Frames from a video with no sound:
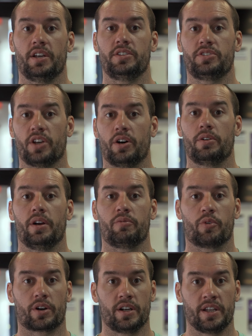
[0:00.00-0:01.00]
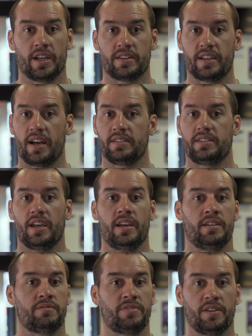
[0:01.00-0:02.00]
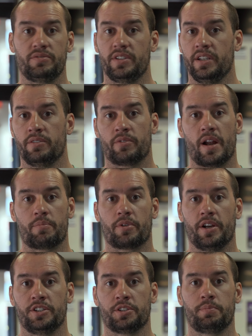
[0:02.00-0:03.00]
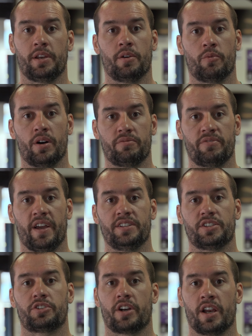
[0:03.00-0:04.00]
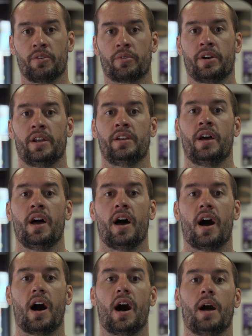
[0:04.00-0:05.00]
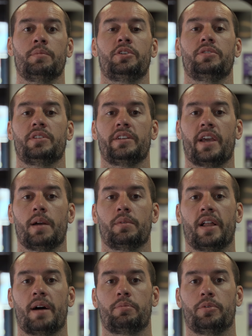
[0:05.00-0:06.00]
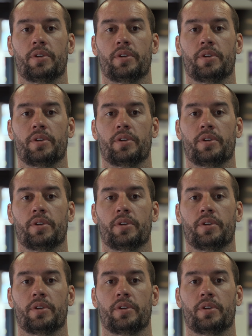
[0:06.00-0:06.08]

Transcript: So if we're gonna get that 10, 15 rep range, depending on what phase of training we're in, I'm choosing cable lat pull